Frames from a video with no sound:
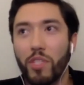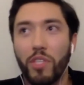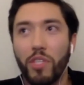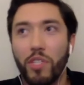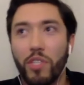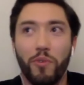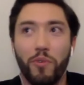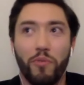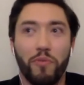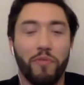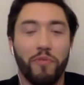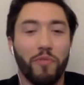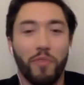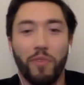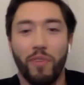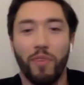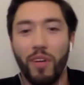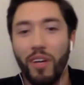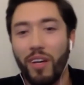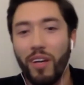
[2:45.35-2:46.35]
to
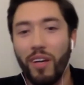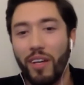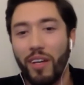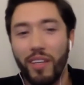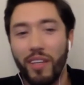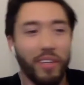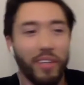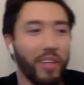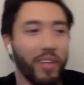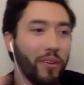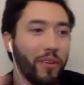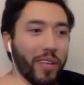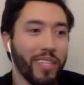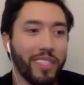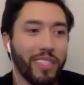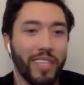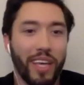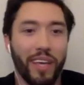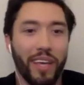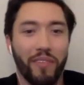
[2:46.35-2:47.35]

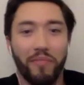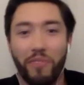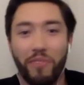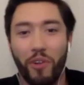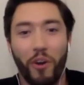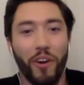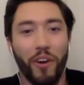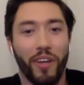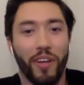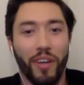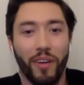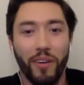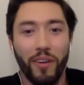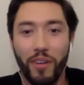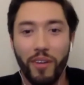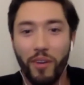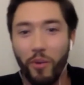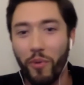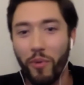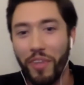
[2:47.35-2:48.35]
let's say Florida
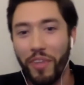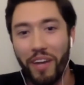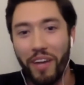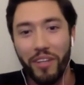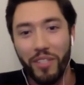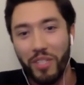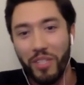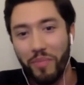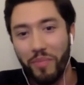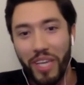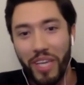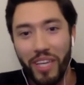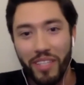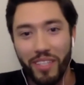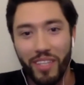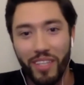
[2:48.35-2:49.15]
without a GPS,